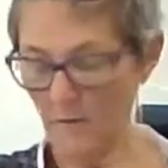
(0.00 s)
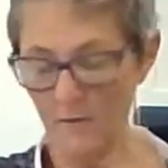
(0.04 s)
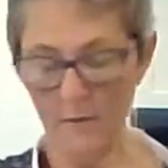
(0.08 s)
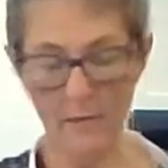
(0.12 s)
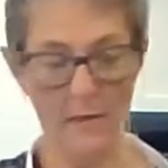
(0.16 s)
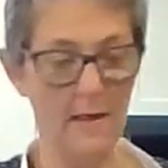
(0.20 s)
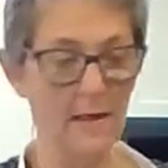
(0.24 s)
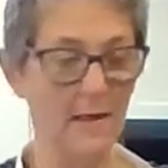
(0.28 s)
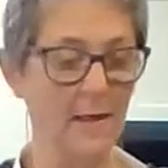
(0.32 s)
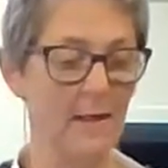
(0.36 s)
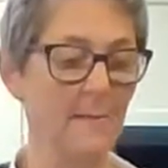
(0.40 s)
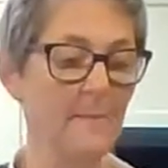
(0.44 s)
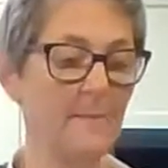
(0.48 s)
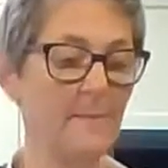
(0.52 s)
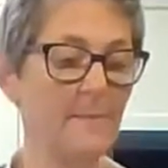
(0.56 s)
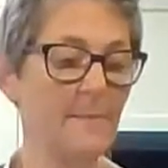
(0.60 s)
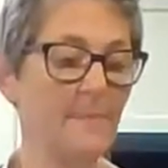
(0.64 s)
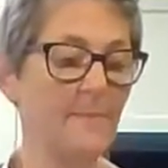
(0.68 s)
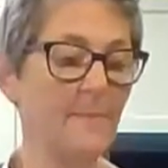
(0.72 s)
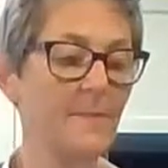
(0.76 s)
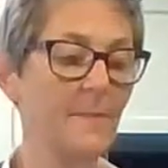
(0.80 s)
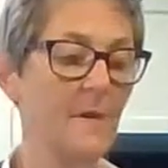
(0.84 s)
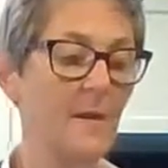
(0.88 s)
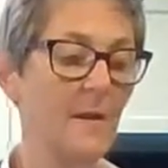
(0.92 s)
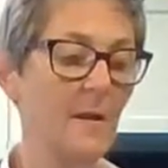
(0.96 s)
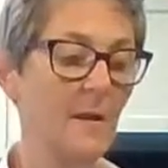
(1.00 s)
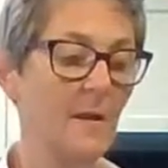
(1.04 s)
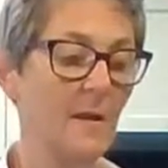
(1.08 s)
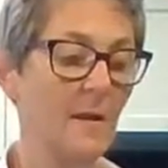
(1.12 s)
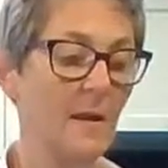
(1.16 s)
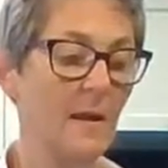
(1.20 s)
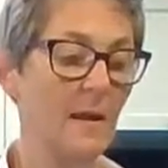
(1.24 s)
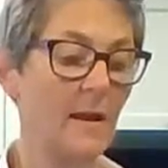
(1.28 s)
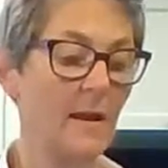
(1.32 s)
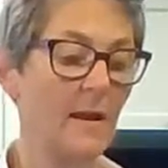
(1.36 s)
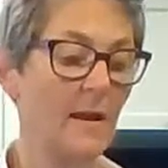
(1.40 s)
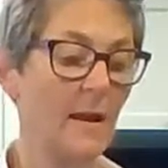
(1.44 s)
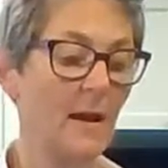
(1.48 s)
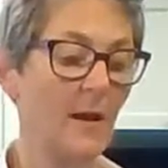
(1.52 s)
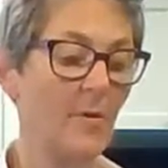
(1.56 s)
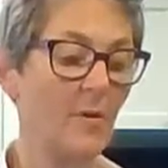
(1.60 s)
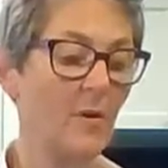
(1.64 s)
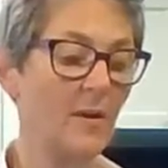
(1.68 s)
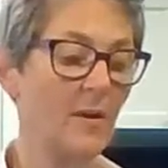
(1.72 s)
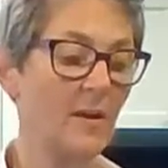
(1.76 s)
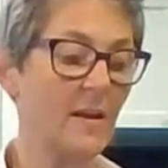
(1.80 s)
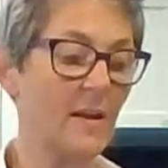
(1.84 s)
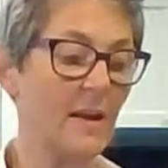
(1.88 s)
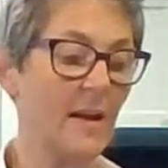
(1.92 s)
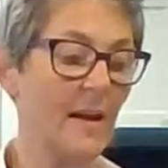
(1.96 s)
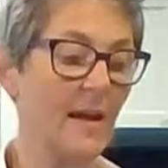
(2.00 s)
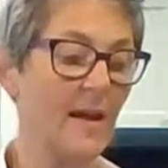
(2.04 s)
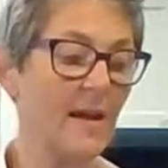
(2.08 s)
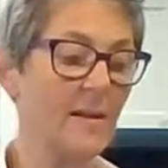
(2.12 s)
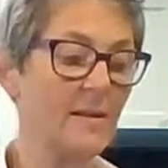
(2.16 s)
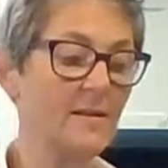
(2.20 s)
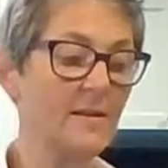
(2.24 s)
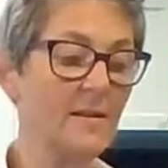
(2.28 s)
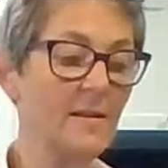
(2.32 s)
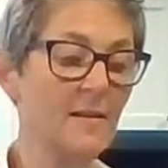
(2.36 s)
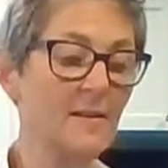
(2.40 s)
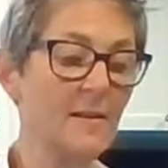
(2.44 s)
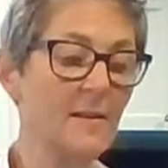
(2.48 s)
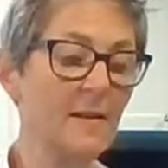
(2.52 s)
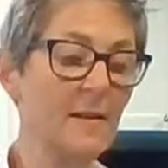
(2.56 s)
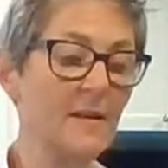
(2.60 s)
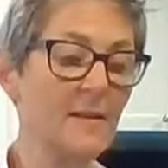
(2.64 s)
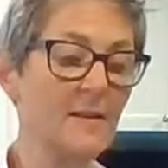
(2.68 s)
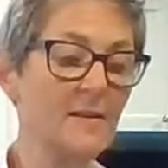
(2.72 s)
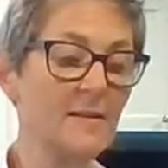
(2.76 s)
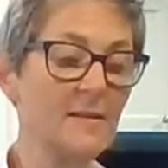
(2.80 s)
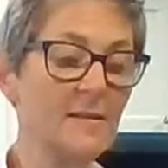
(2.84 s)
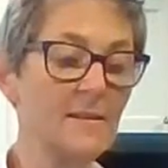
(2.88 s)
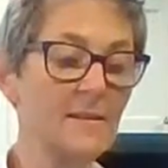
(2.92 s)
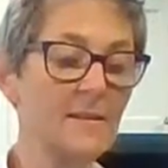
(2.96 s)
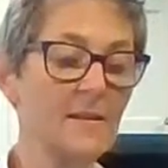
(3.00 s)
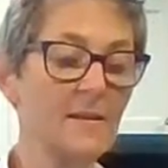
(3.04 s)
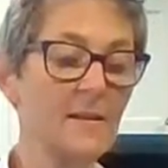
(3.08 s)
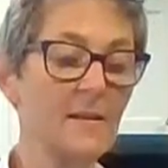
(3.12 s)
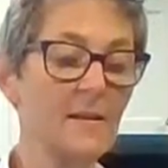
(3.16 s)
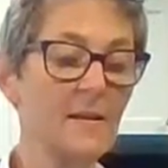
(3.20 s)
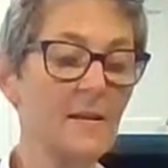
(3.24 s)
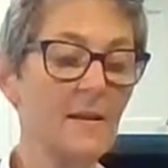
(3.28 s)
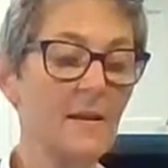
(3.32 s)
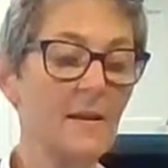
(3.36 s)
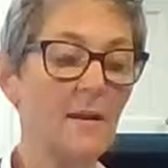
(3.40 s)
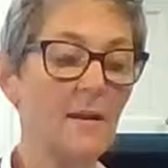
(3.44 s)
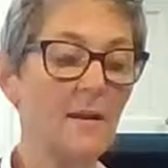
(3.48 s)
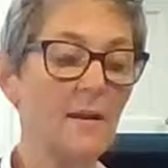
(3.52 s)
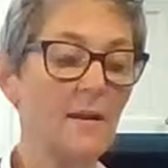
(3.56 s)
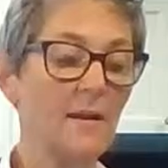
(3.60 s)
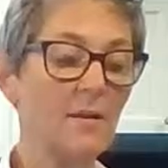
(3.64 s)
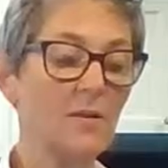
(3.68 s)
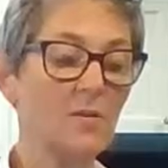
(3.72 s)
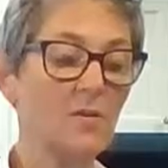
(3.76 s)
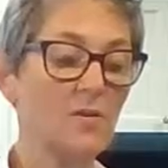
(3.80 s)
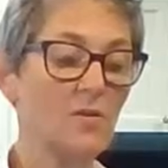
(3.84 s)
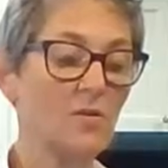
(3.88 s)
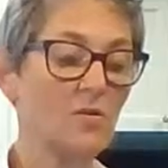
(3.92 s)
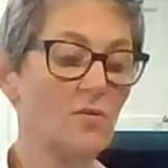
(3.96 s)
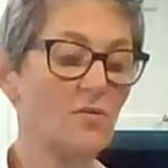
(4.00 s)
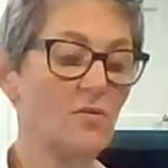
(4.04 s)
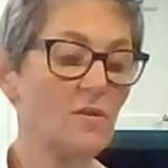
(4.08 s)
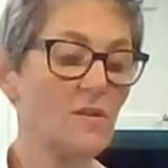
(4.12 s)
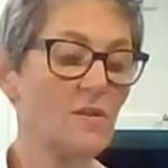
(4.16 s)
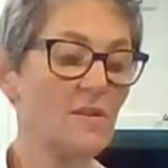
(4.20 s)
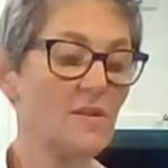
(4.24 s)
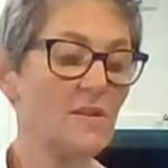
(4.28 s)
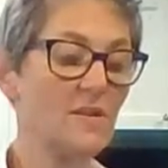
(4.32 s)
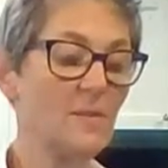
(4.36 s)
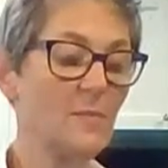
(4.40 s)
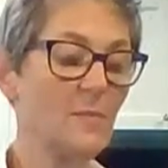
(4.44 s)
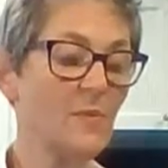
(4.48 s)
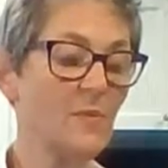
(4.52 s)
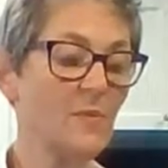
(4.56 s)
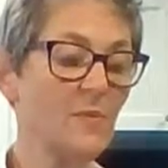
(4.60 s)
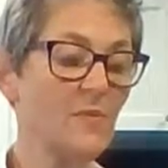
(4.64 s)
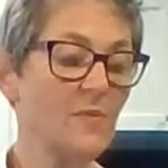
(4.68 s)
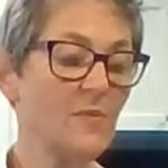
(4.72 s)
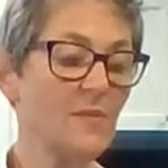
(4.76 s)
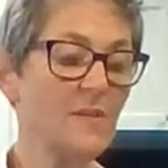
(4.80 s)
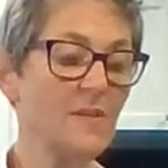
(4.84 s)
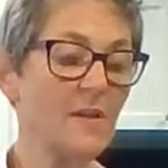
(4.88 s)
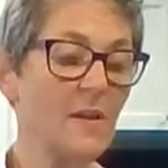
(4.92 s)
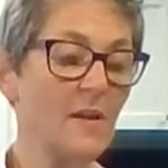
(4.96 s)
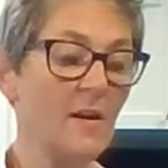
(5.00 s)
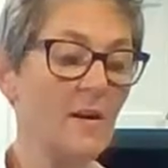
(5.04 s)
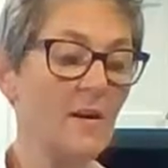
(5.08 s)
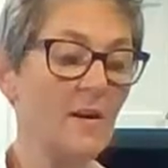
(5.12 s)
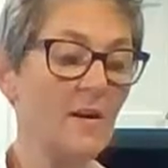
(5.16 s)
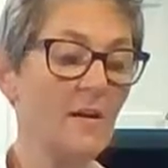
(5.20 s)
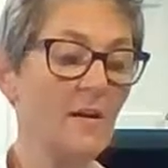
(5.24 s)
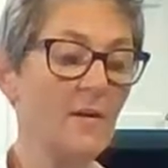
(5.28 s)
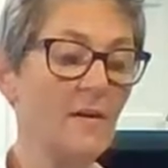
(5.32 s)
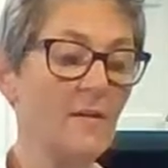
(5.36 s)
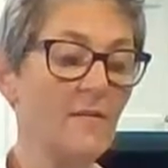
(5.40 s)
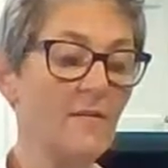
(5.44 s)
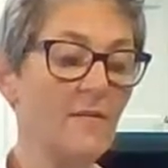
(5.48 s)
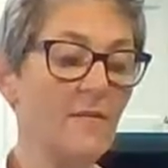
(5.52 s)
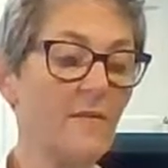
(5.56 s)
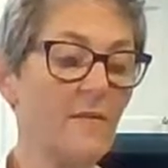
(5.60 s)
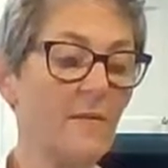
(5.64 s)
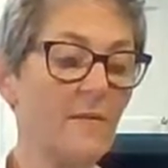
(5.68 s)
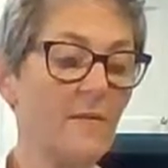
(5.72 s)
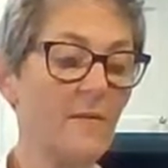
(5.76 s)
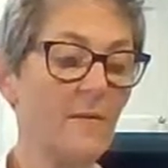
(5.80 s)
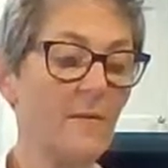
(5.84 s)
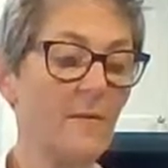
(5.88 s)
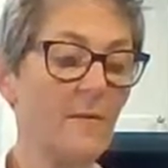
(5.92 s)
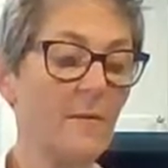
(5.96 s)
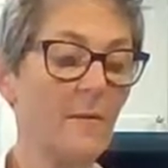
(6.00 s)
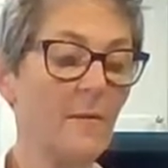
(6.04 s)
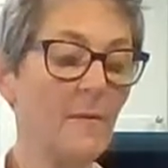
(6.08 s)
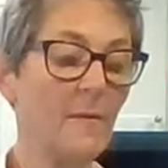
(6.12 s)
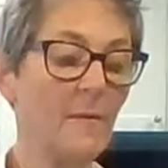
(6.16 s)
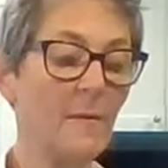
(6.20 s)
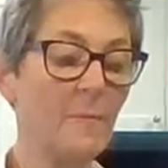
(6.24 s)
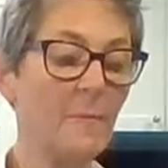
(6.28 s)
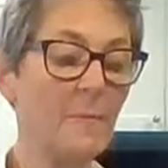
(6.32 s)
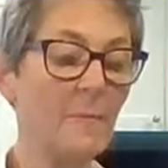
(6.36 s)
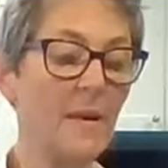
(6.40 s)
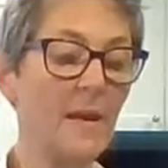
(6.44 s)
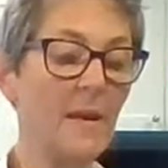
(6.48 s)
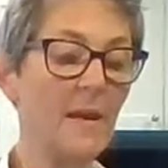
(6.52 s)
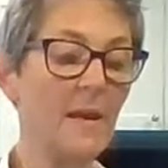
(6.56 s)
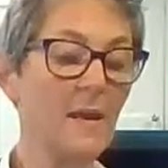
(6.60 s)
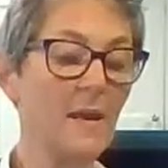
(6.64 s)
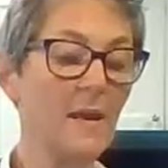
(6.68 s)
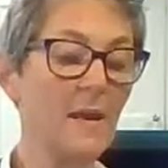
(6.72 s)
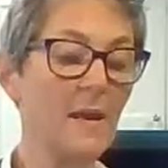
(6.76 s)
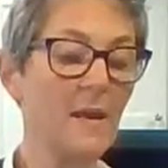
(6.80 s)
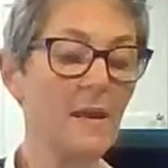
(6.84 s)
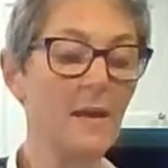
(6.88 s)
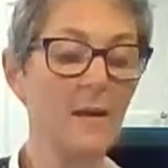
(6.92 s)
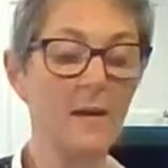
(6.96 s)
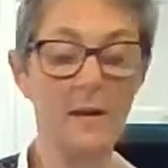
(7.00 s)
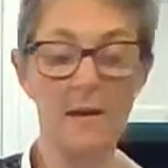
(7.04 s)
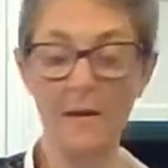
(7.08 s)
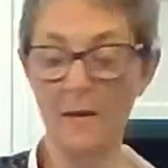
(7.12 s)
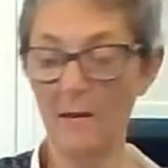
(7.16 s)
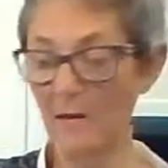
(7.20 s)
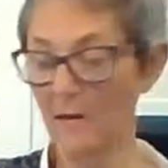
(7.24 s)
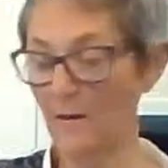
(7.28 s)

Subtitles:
Okay, and now we're going to add to this 2 teaspoons of baking